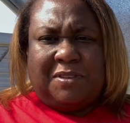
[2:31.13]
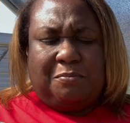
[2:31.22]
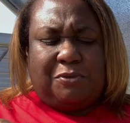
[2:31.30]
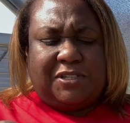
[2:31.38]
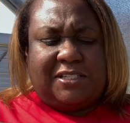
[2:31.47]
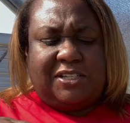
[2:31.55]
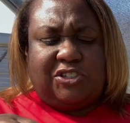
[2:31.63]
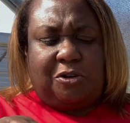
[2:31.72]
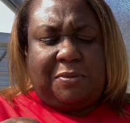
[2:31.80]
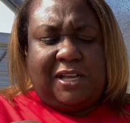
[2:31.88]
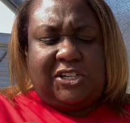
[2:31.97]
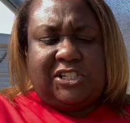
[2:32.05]
percent
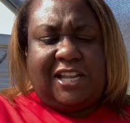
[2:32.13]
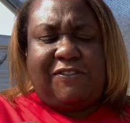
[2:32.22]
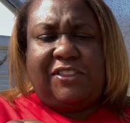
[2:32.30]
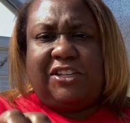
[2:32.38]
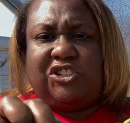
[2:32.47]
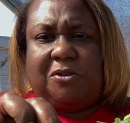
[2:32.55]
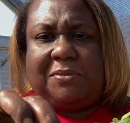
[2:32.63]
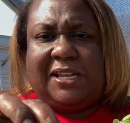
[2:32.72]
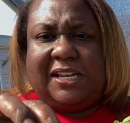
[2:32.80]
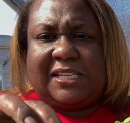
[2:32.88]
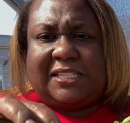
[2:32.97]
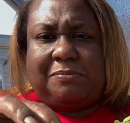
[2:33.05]
germination. Everything
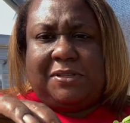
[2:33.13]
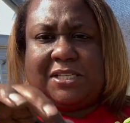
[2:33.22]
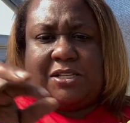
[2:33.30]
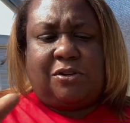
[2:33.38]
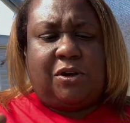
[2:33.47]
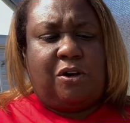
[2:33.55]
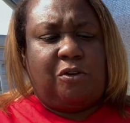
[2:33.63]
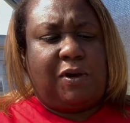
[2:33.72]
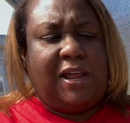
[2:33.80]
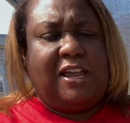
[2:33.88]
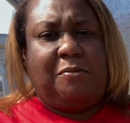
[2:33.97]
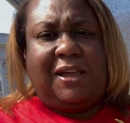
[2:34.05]
germinated except this little hole
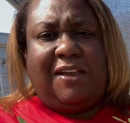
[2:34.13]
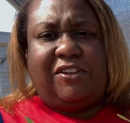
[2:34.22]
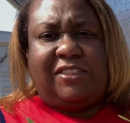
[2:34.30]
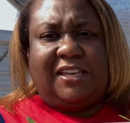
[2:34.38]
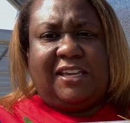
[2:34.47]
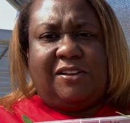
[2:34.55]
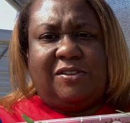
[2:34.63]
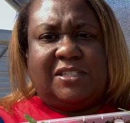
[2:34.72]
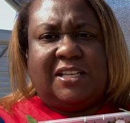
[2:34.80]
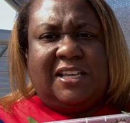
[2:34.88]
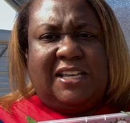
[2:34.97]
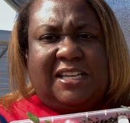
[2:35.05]
right here, but everything else
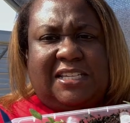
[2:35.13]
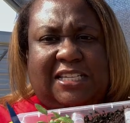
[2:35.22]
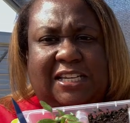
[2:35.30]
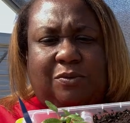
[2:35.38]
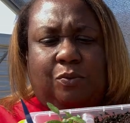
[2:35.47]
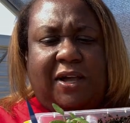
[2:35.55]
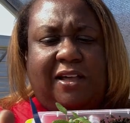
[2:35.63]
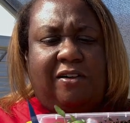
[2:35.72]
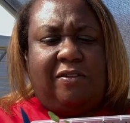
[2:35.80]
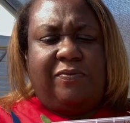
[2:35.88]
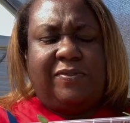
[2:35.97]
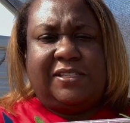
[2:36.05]
did
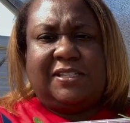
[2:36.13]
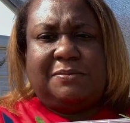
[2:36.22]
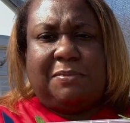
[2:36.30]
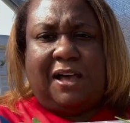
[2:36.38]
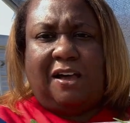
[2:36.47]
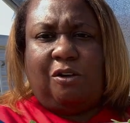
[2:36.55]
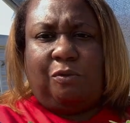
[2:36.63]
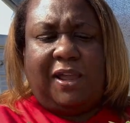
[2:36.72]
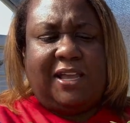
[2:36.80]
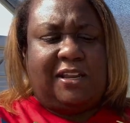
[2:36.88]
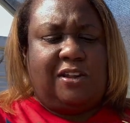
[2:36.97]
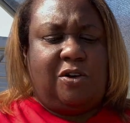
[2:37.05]
well. This is my
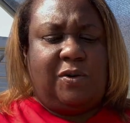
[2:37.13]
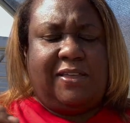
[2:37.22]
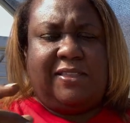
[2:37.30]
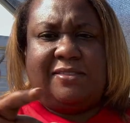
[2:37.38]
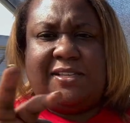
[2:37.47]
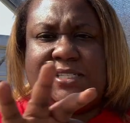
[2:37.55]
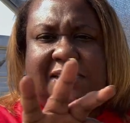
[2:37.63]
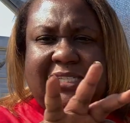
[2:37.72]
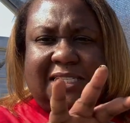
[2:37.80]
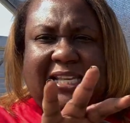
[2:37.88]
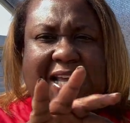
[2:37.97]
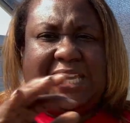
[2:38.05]
oregano, and then this is
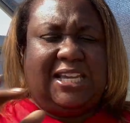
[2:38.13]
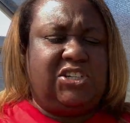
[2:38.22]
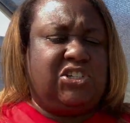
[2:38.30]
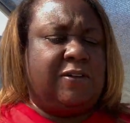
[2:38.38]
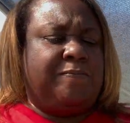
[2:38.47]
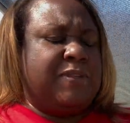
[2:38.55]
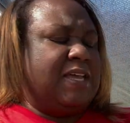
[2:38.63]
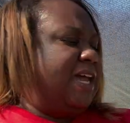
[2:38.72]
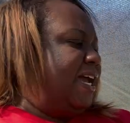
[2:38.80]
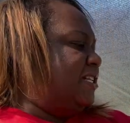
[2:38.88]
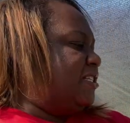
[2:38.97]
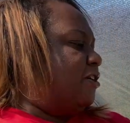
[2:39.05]
sage.
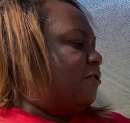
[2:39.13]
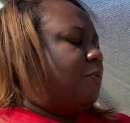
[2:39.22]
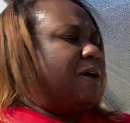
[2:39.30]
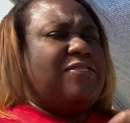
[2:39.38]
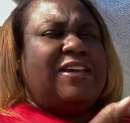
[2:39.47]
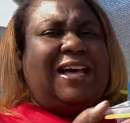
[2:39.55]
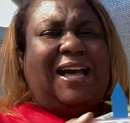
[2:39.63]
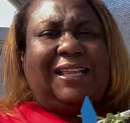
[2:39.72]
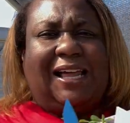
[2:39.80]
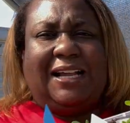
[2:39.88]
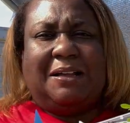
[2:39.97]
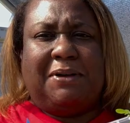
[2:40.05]
And so the one thing I
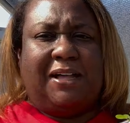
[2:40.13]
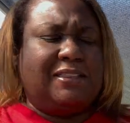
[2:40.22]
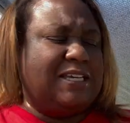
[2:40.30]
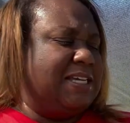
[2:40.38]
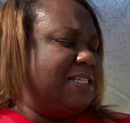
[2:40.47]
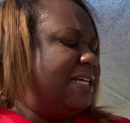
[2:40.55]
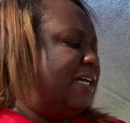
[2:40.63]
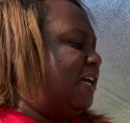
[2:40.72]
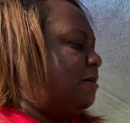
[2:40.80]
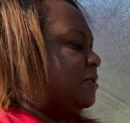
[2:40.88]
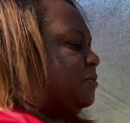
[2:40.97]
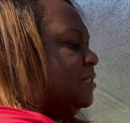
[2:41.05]
like about these, it
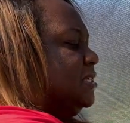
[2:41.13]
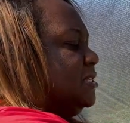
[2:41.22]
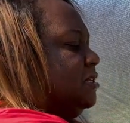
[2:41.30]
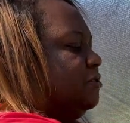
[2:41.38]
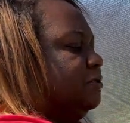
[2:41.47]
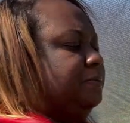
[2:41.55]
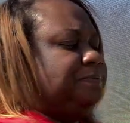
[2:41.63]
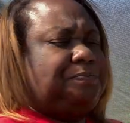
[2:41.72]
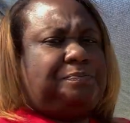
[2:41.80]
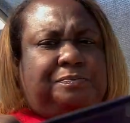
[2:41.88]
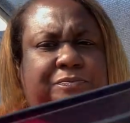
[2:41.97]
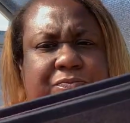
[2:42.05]
comes with this little
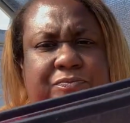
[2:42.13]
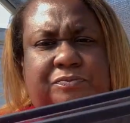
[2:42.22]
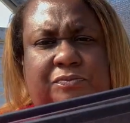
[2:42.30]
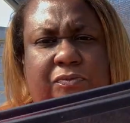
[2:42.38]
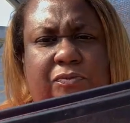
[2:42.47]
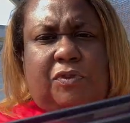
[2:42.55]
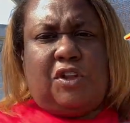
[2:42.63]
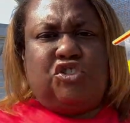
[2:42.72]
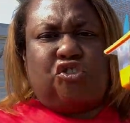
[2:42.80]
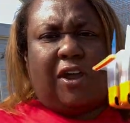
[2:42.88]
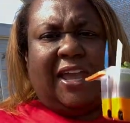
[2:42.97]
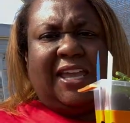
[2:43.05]

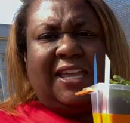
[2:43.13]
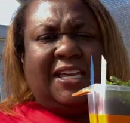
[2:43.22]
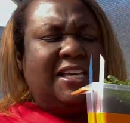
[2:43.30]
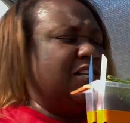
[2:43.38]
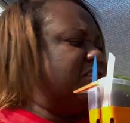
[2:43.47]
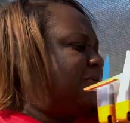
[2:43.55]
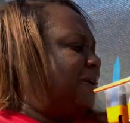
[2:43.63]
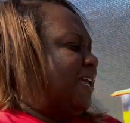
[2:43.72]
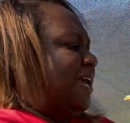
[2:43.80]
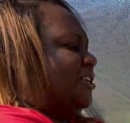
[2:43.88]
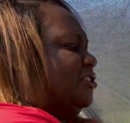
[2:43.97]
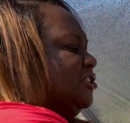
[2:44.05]
tray so it
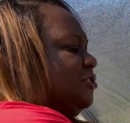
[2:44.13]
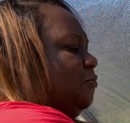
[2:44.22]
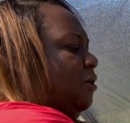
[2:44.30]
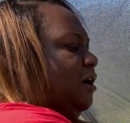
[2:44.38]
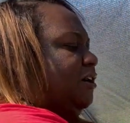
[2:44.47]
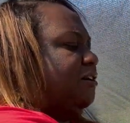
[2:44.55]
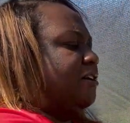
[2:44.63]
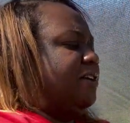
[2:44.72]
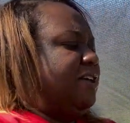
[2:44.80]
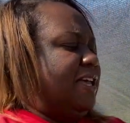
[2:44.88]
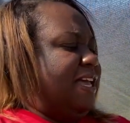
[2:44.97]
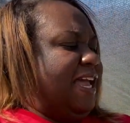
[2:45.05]
catches the water.
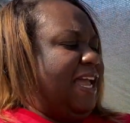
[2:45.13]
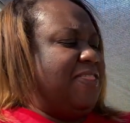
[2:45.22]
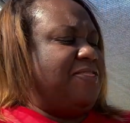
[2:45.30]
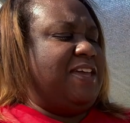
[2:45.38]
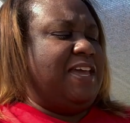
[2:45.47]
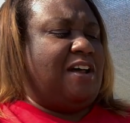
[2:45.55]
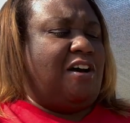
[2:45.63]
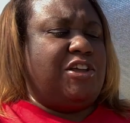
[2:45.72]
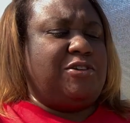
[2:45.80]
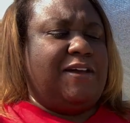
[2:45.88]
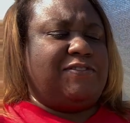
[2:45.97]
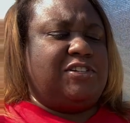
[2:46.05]
And then all
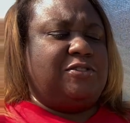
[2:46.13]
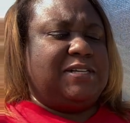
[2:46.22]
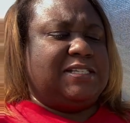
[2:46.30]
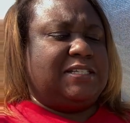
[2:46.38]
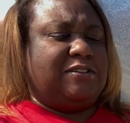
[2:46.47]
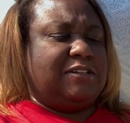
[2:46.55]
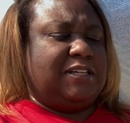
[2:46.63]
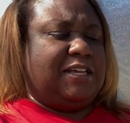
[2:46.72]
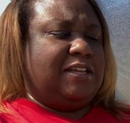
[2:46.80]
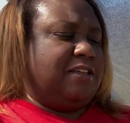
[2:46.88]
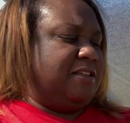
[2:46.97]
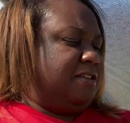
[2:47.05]
you have to do is literally,